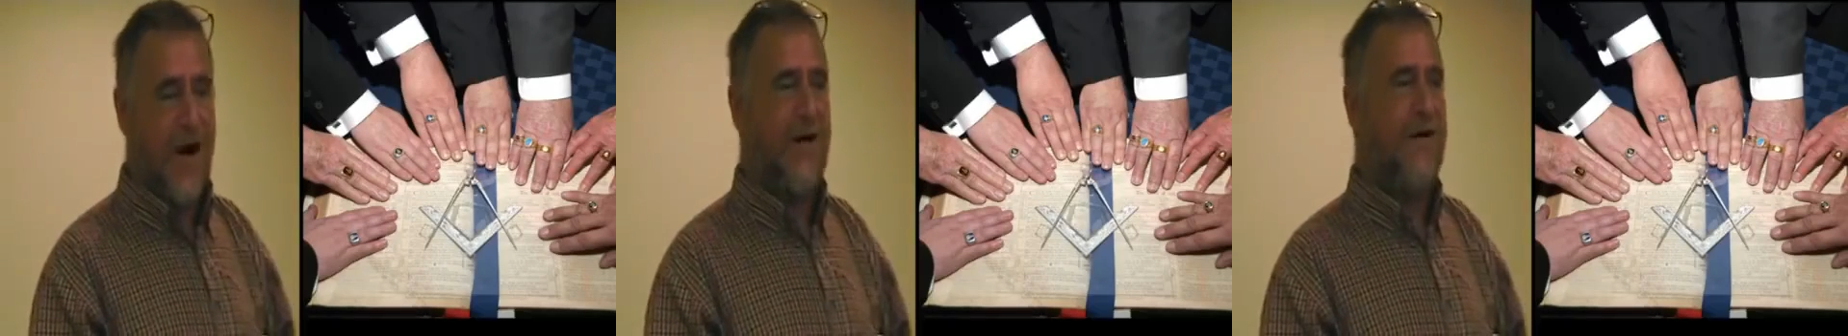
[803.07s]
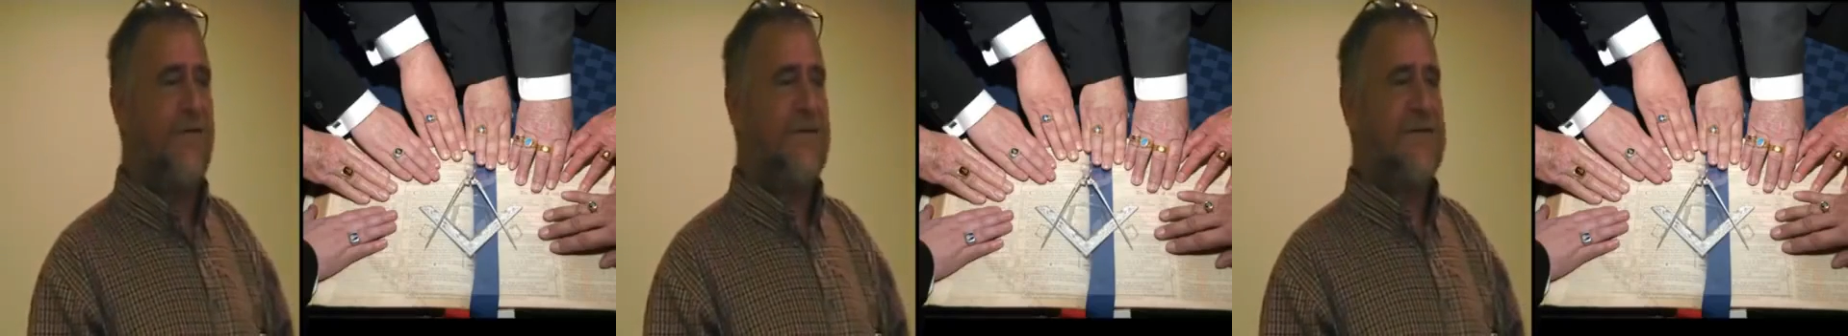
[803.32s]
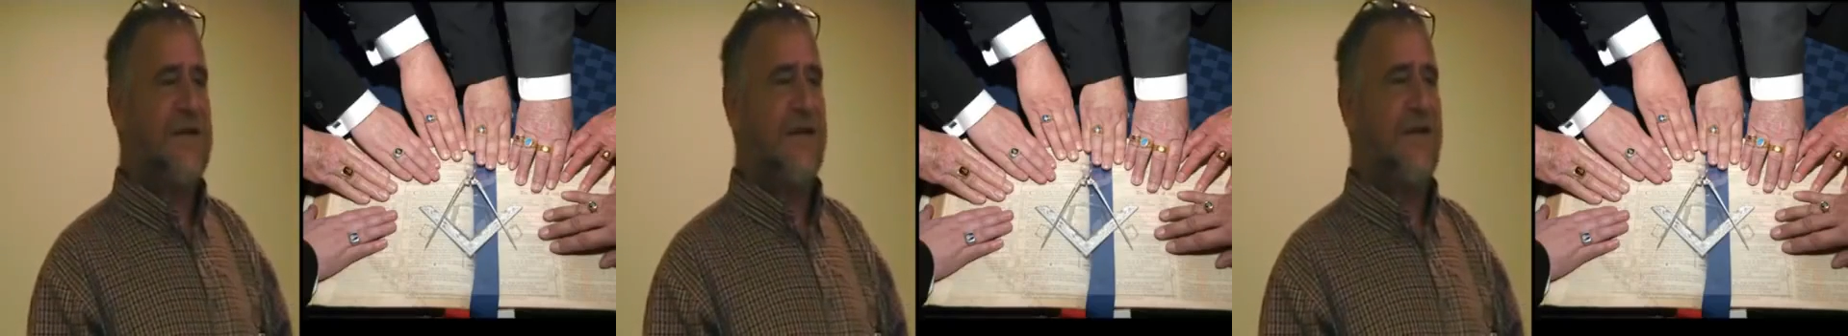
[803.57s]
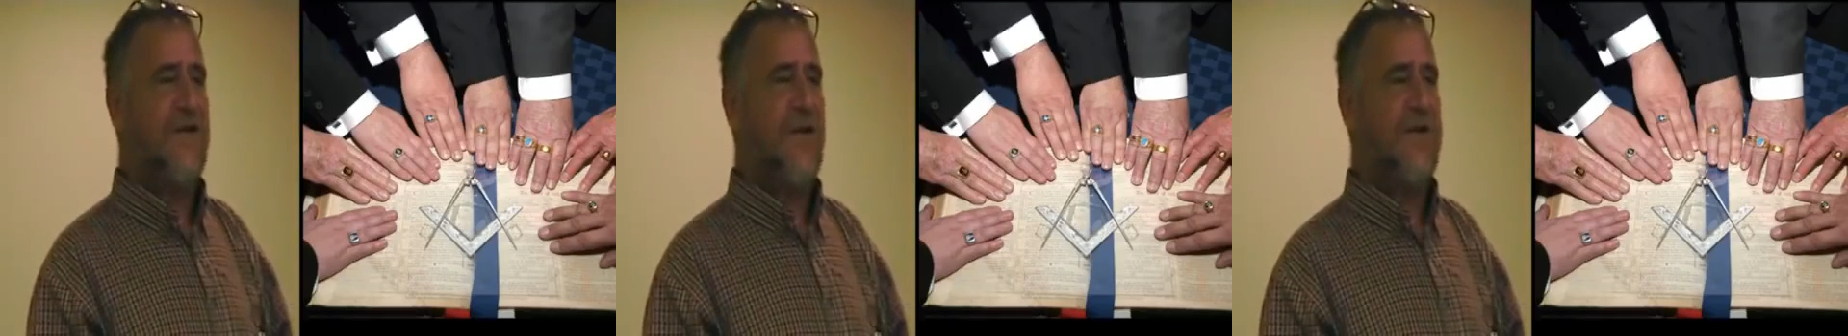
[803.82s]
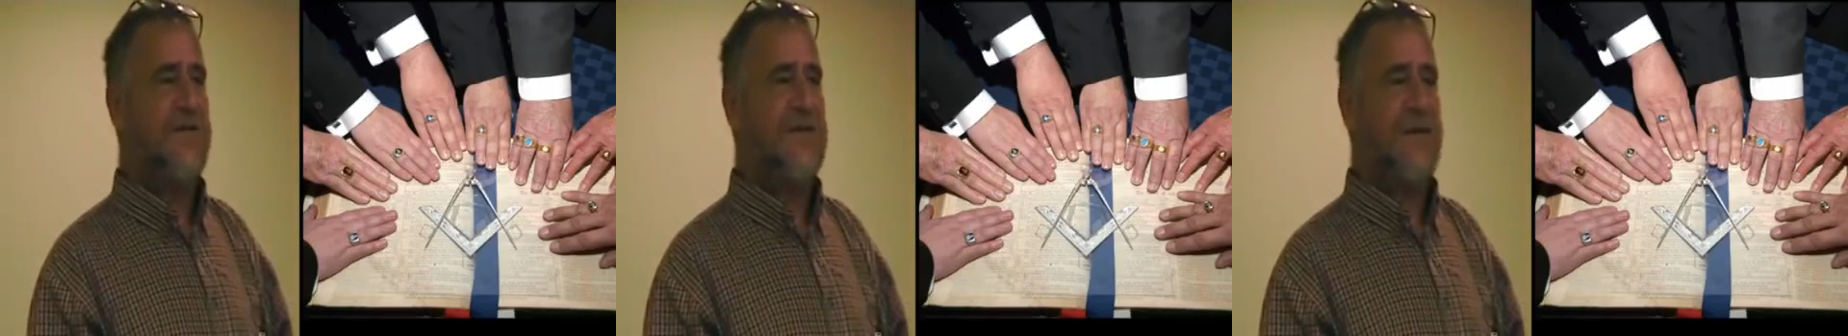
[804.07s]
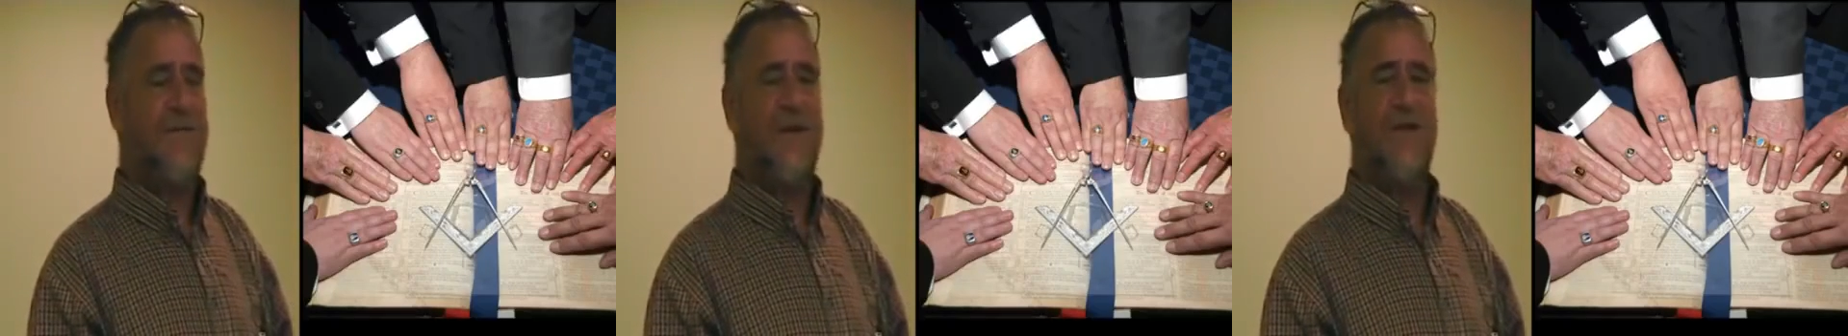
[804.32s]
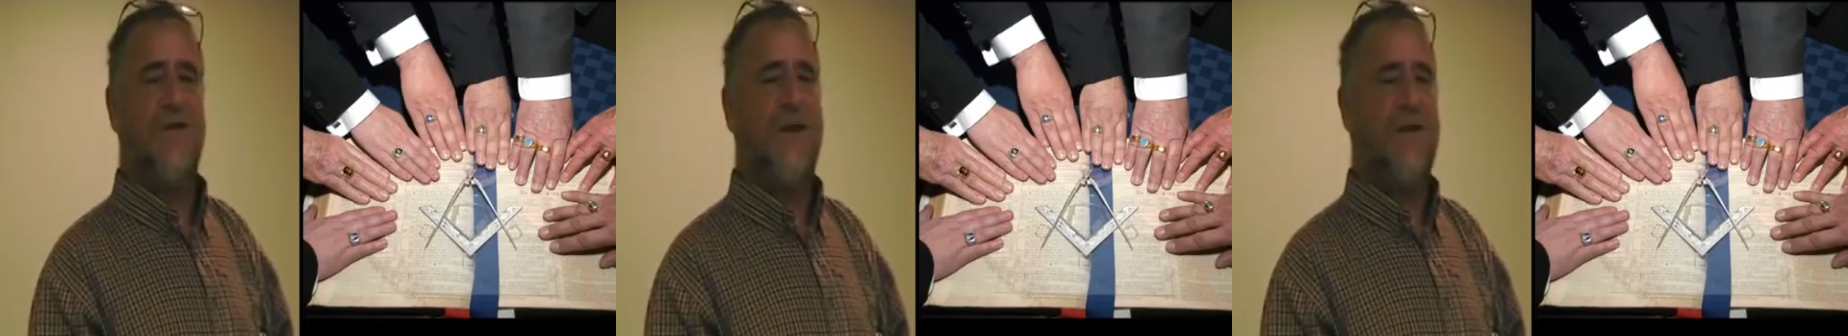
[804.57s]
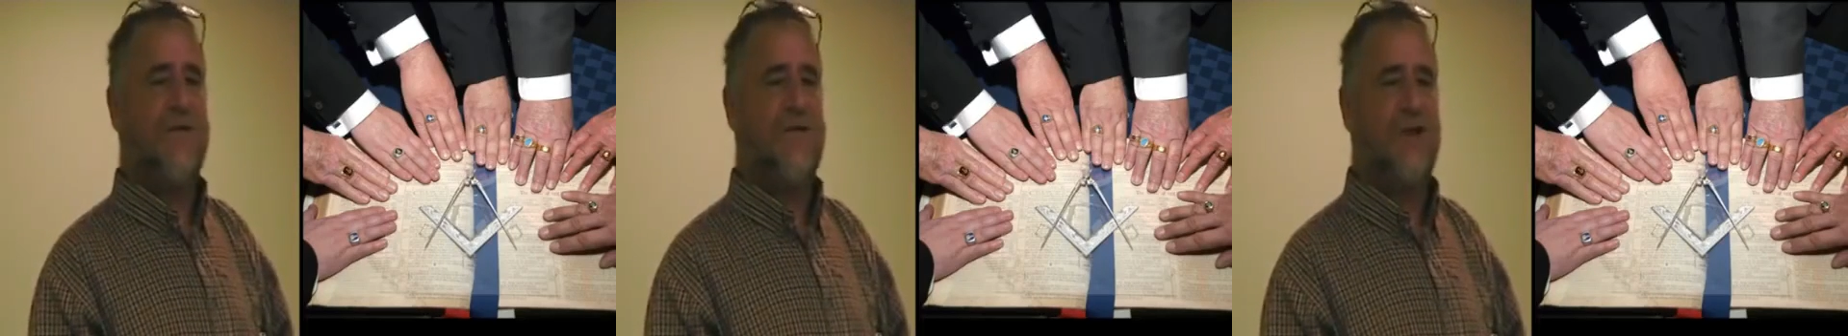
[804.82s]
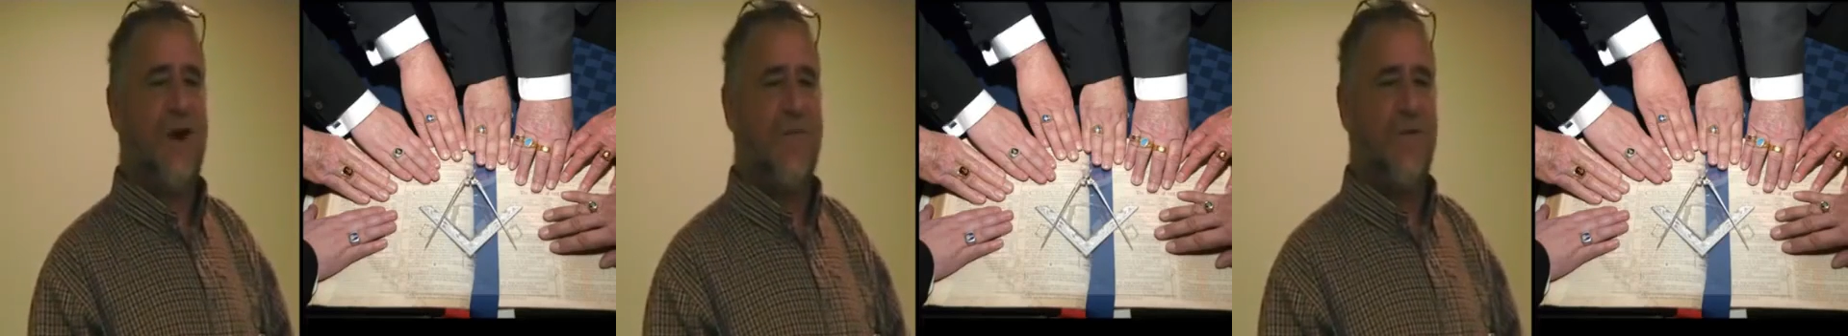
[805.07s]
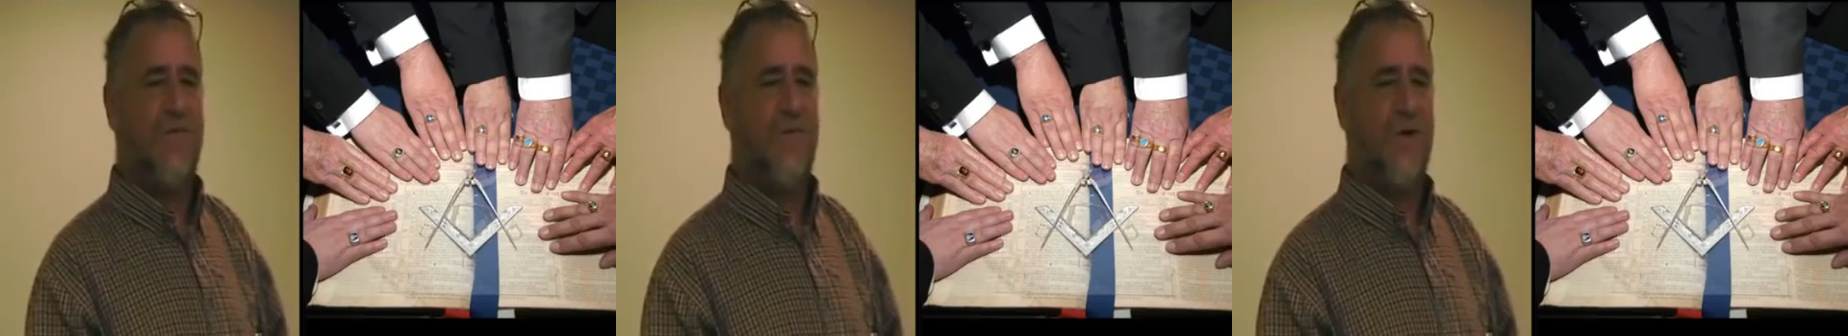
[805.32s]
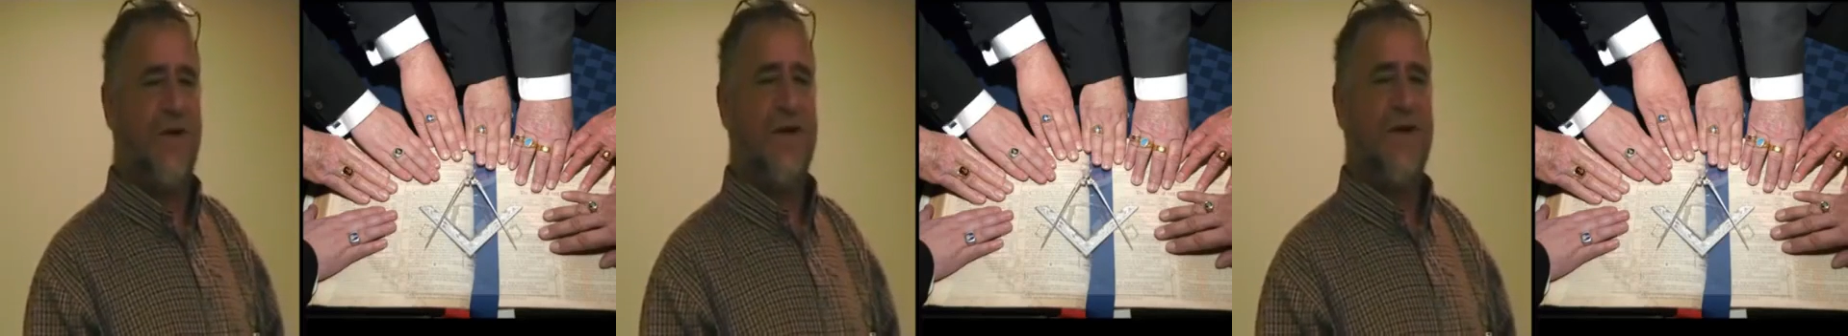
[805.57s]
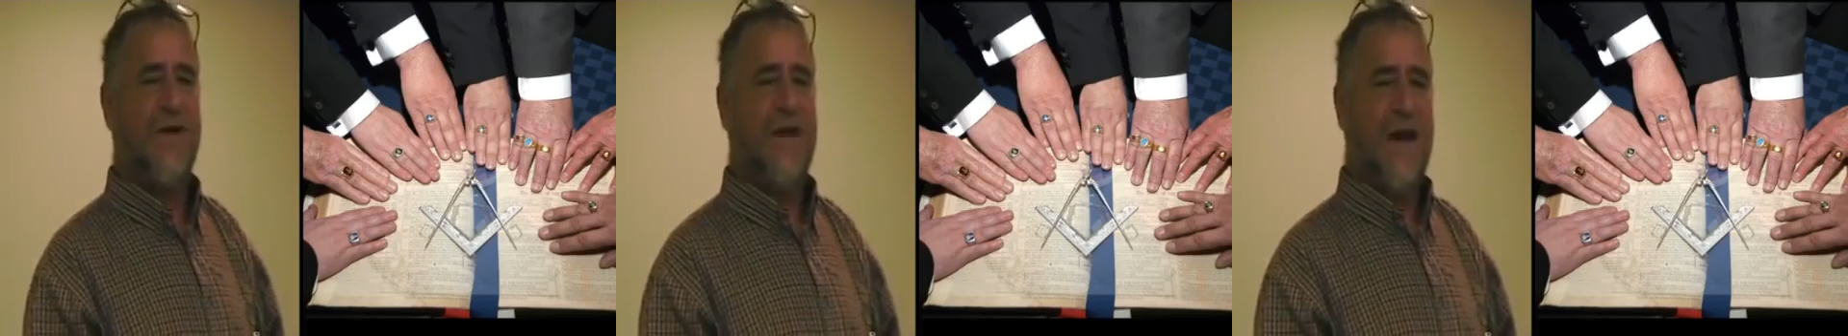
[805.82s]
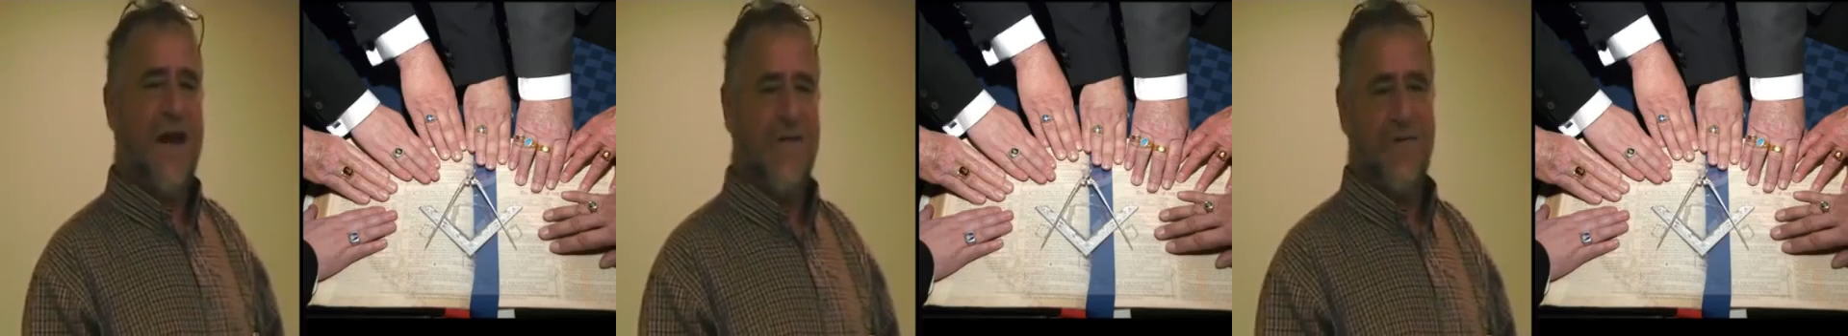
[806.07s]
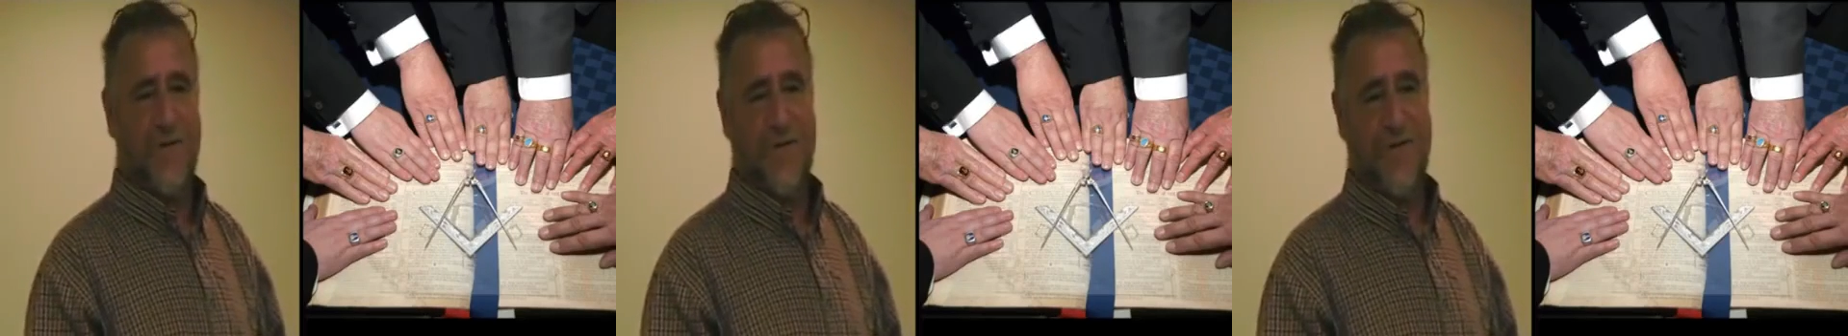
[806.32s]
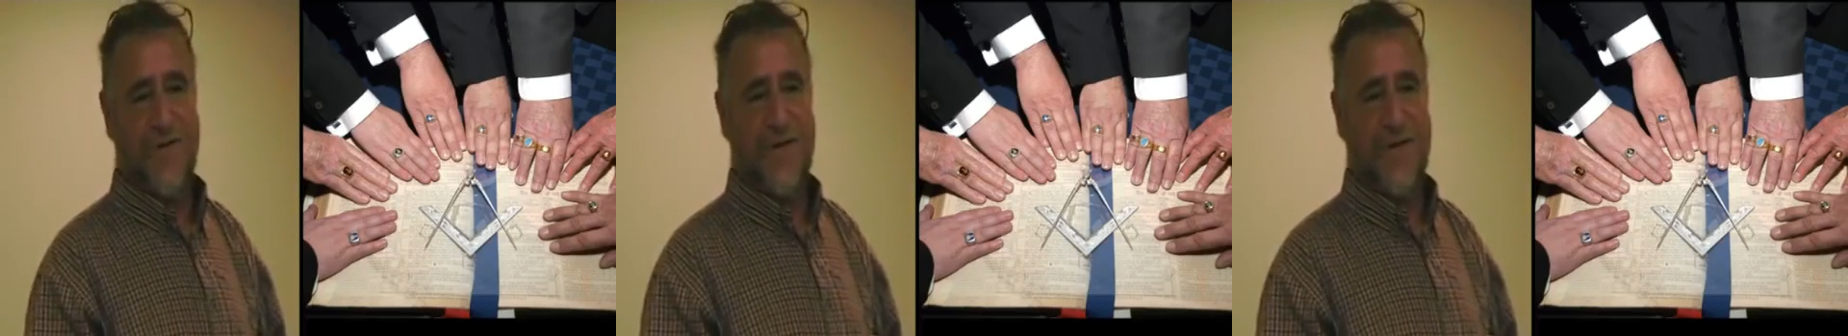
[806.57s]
All of a sudden, you have something you never saw before, ever.